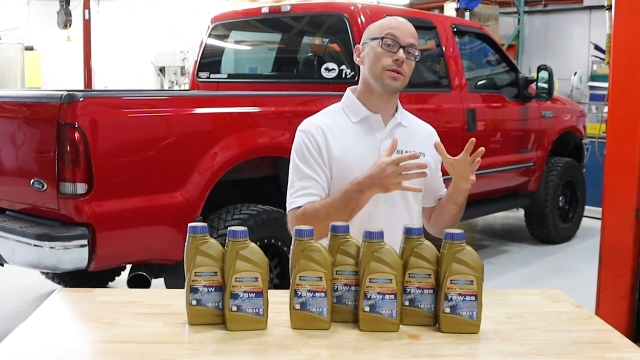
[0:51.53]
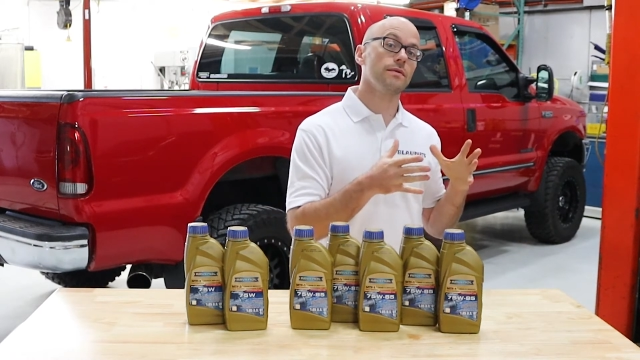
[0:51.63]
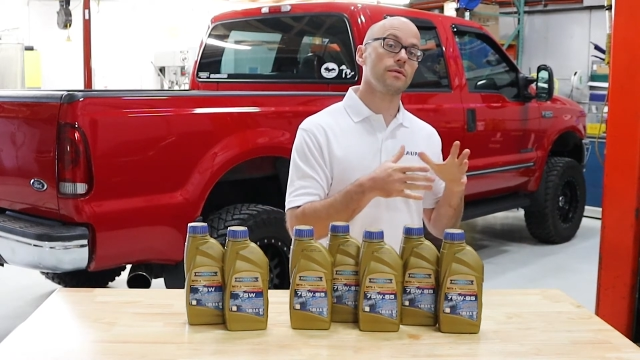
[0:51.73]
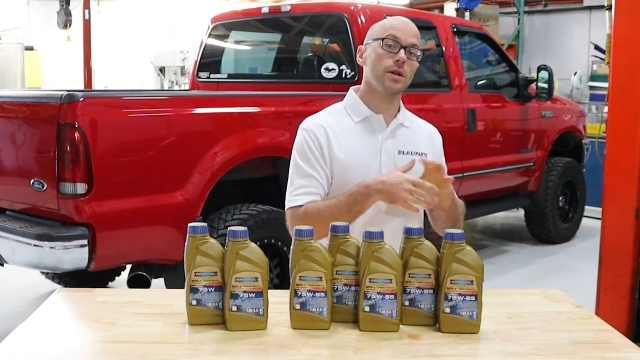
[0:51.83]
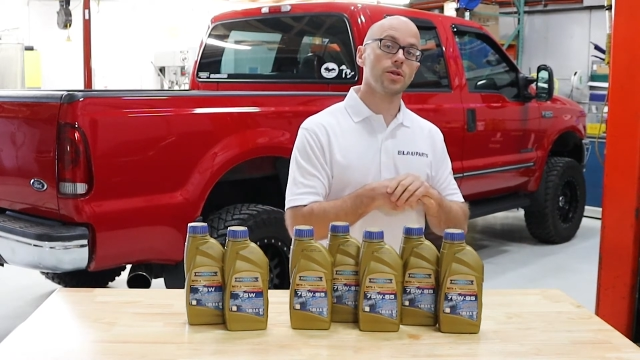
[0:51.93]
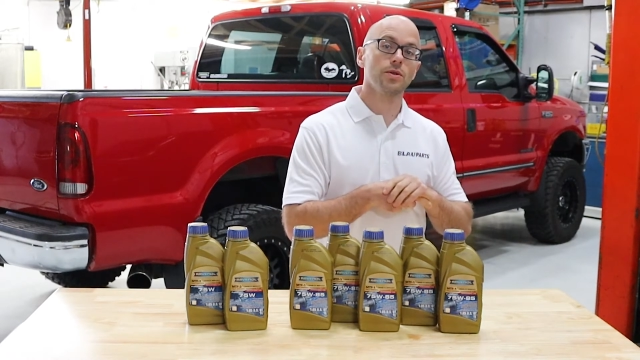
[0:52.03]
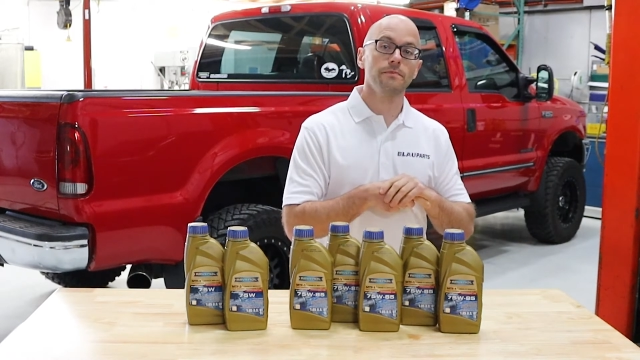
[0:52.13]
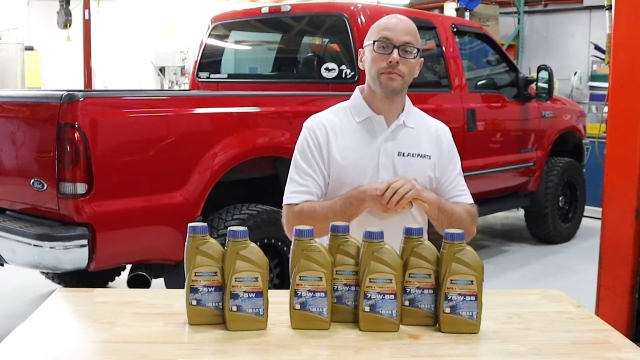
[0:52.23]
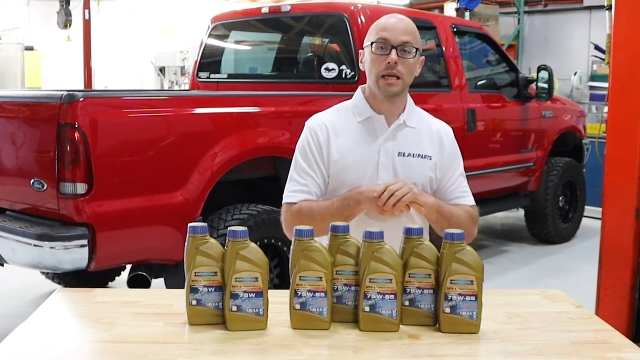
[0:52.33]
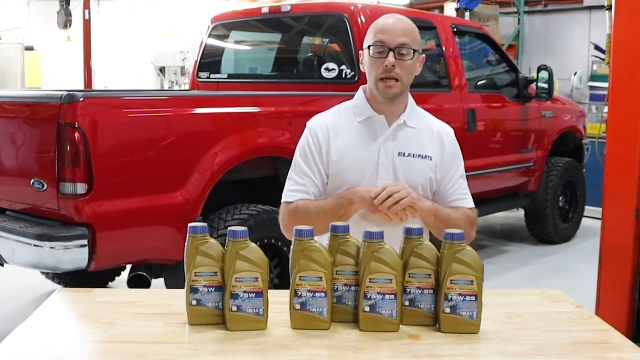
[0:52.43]
differential
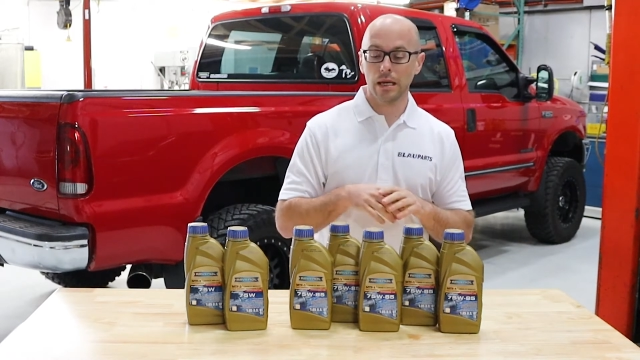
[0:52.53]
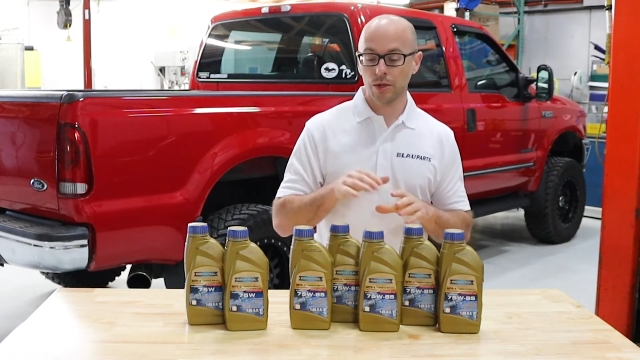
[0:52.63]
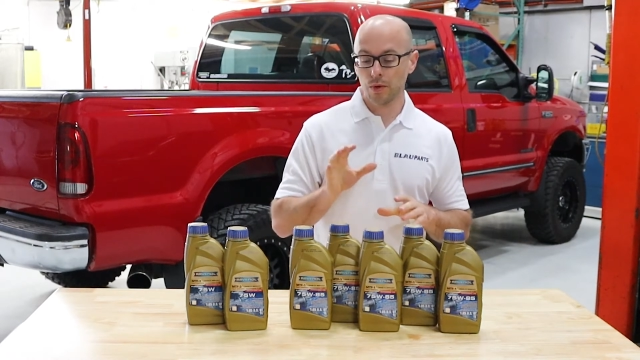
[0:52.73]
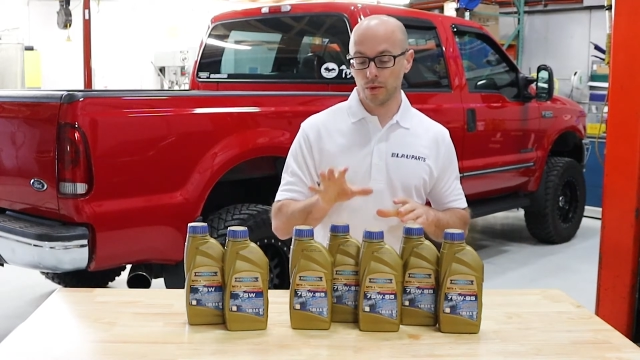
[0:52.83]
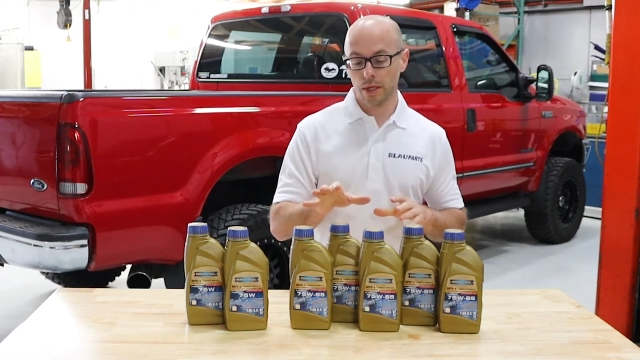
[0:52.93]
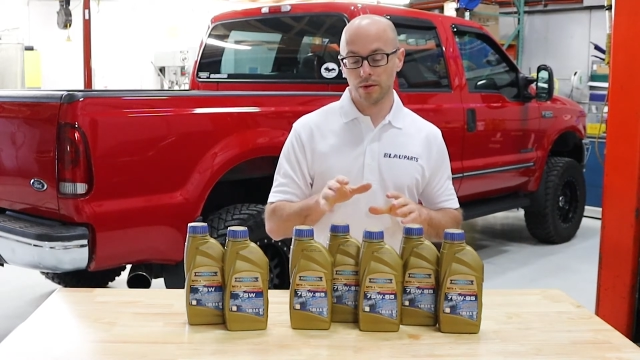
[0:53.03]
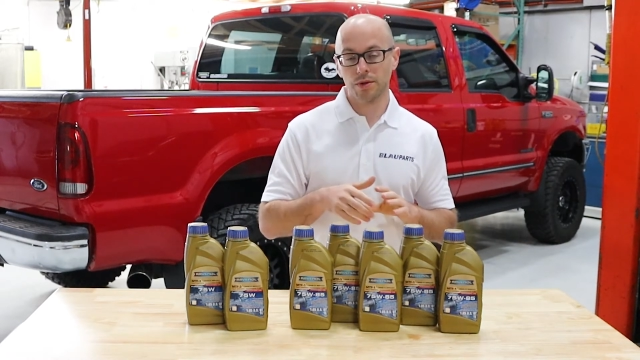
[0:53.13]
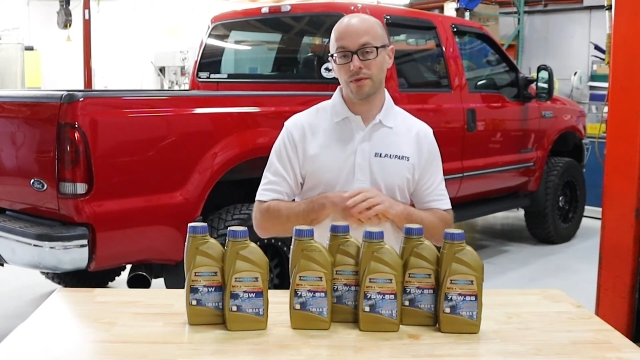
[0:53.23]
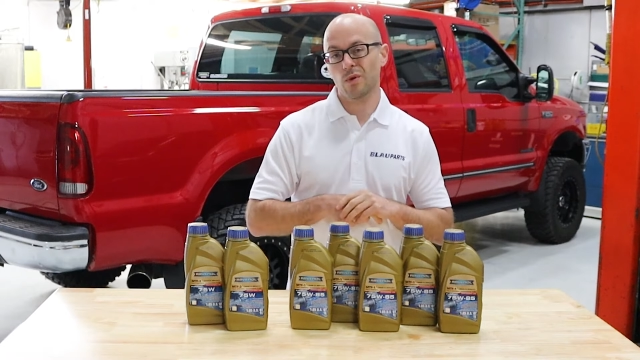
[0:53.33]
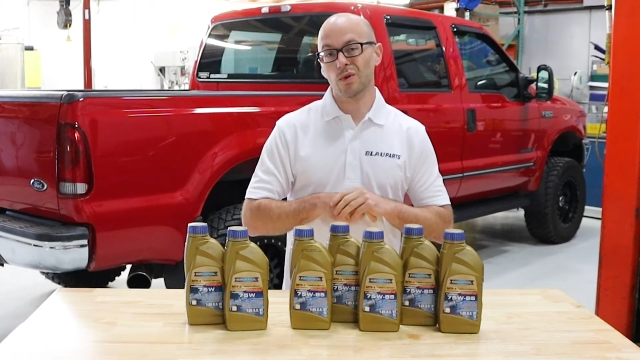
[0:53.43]
and 2
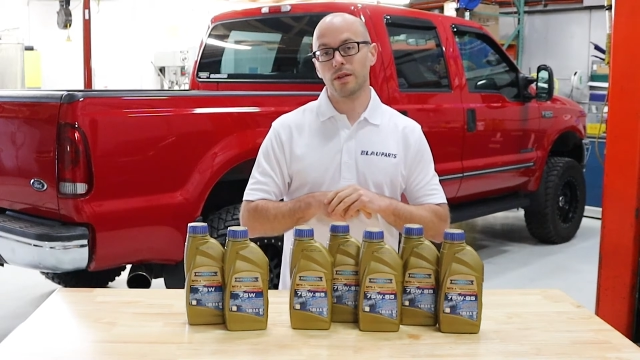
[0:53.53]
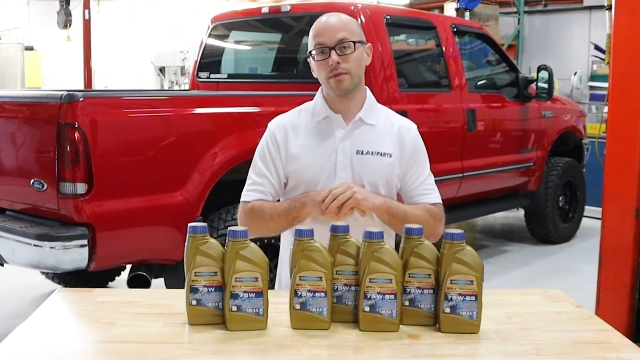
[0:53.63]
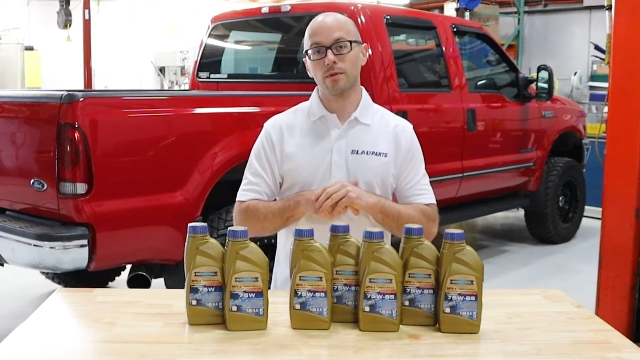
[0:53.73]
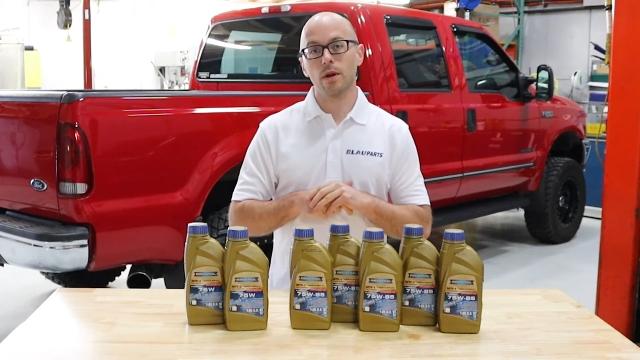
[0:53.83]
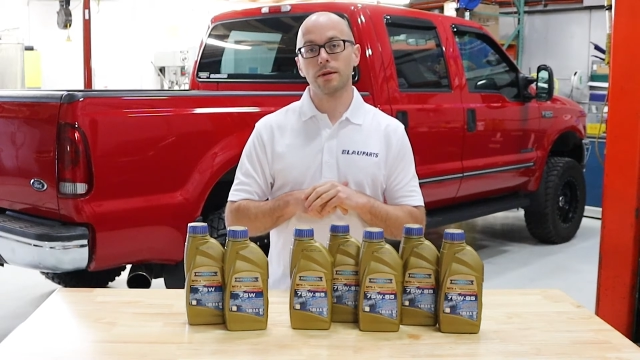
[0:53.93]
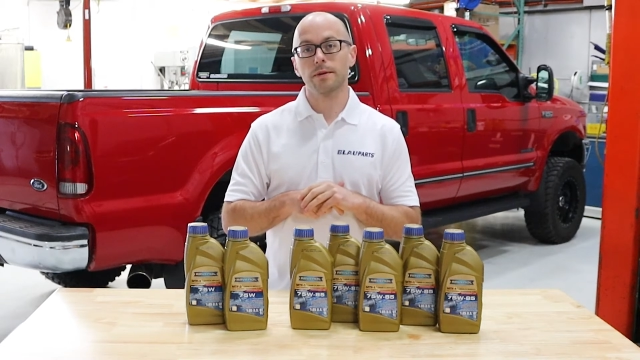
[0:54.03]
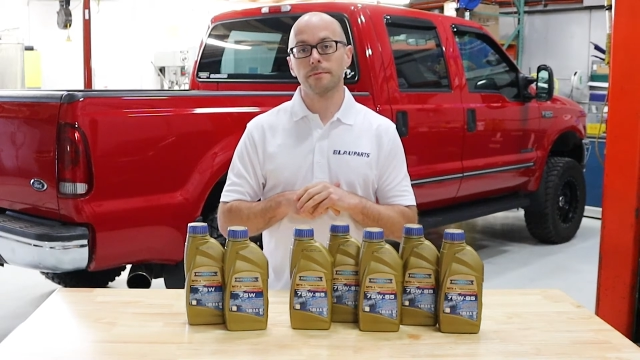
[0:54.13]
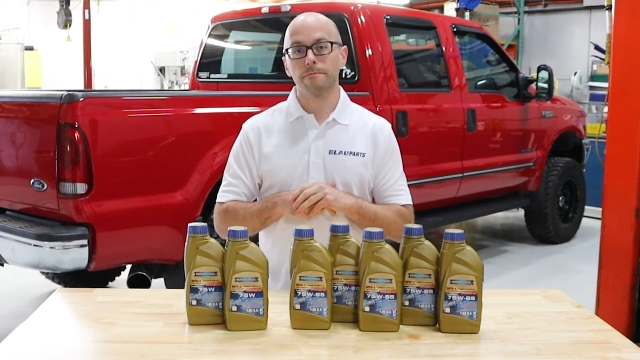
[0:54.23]
liters for the front.